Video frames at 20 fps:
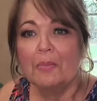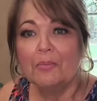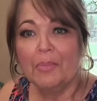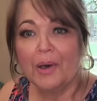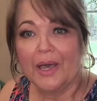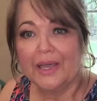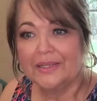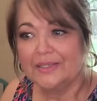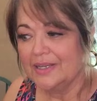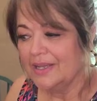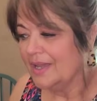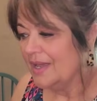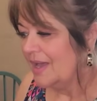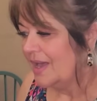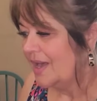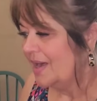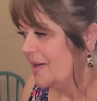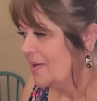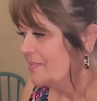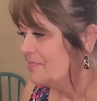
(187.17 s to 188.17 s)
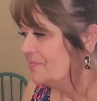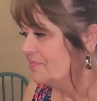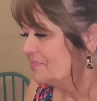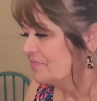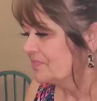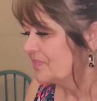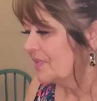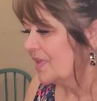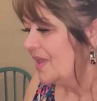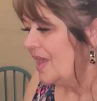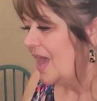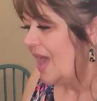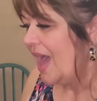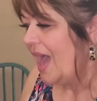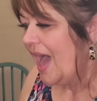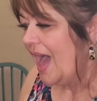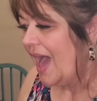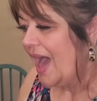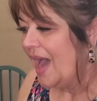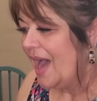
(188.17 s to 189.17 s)
but
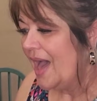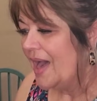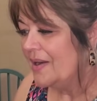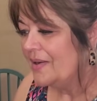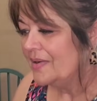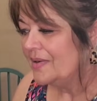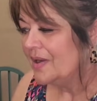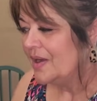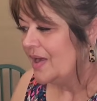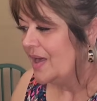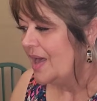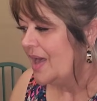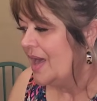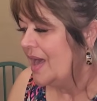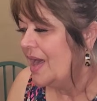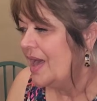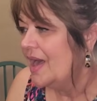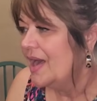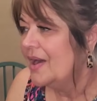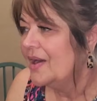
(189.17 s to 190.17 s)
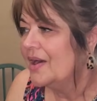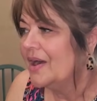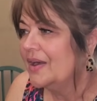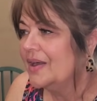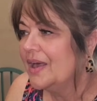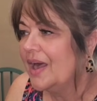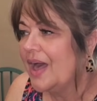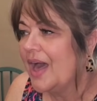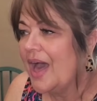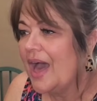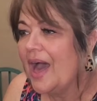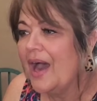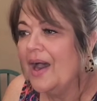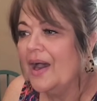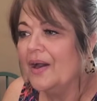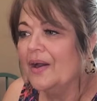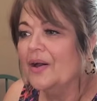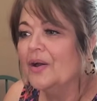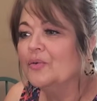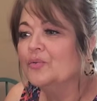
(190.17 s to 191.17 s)
I
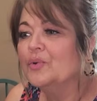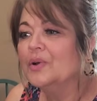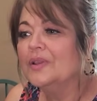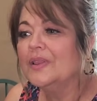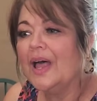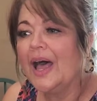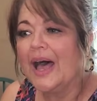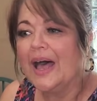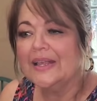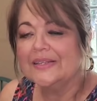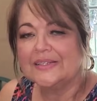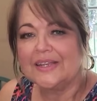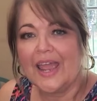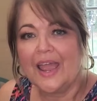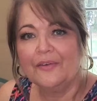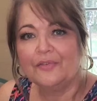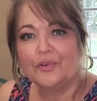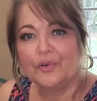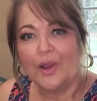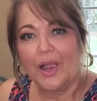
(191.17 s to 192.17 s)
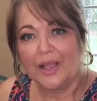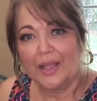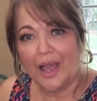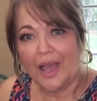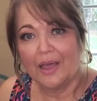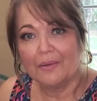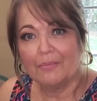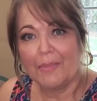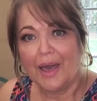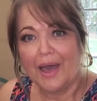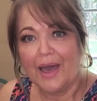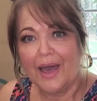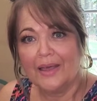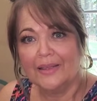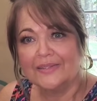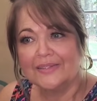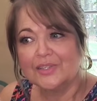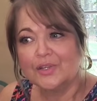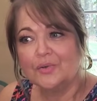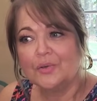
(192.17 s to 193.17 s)
realized after I got my
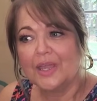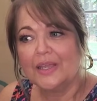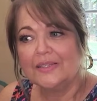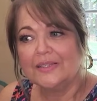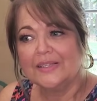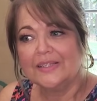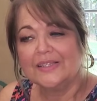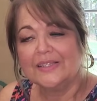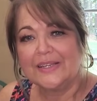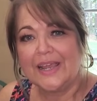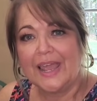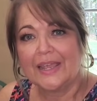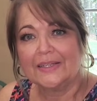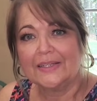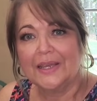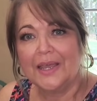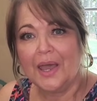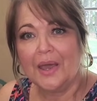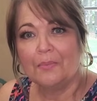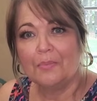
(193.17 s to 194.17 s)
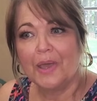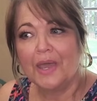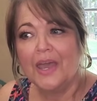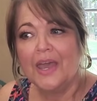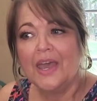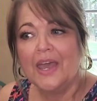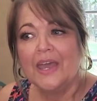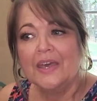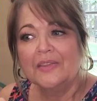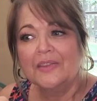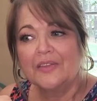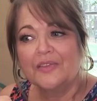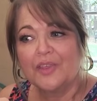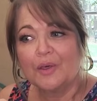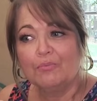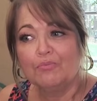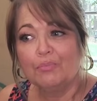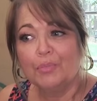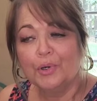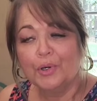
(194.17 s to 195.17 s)
suitcases stacked up that the
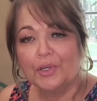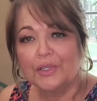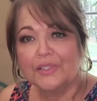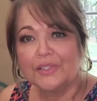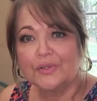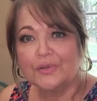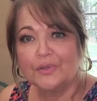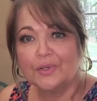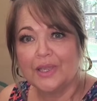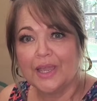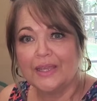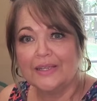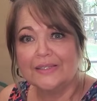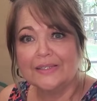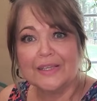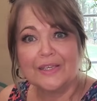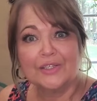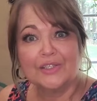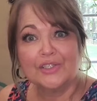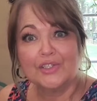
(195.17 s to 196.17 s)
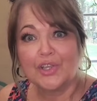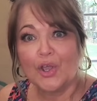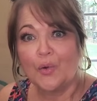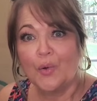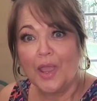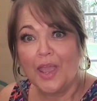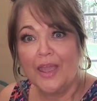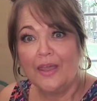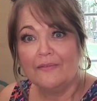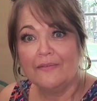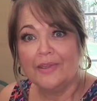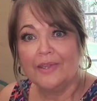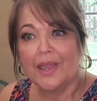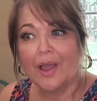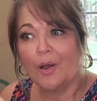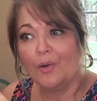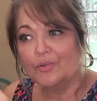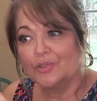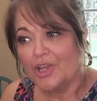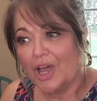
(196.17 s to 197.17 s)
book suitcase is so heavy
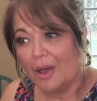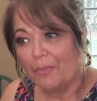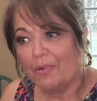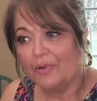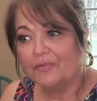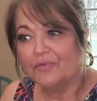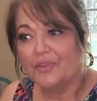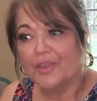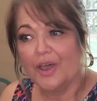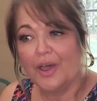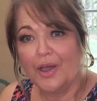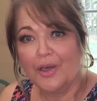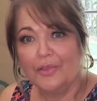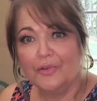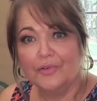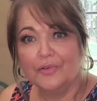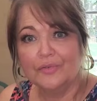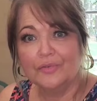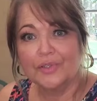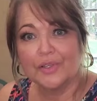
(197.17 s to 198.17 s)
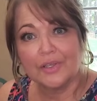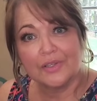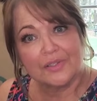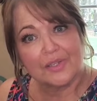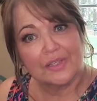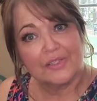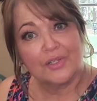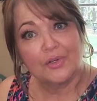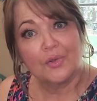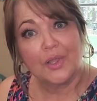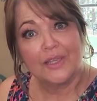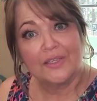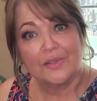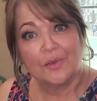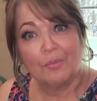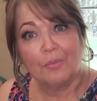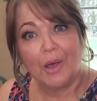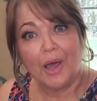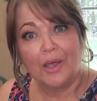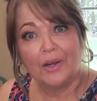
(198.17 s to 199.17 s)
on top of the suitcase
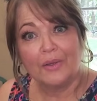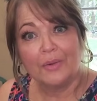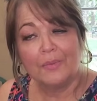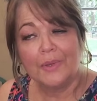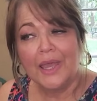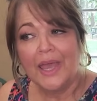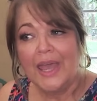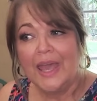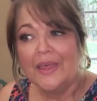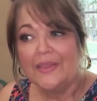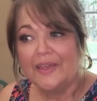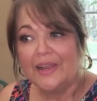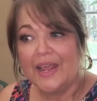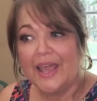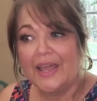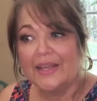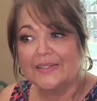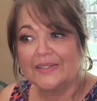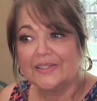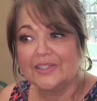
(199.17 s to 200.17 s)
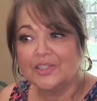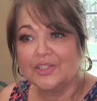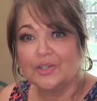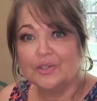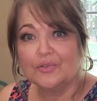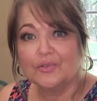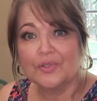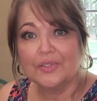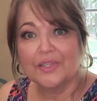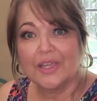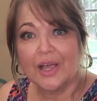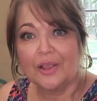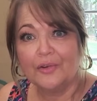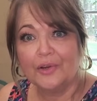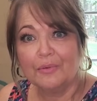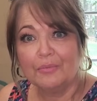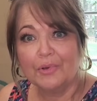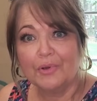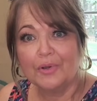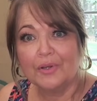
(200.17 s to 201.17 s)
on bottom that has the children's
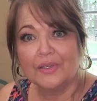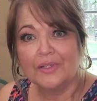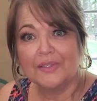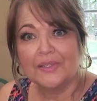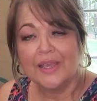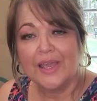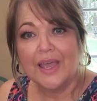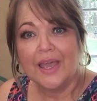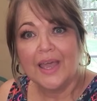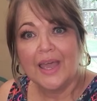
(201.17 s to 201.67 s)
coloring books.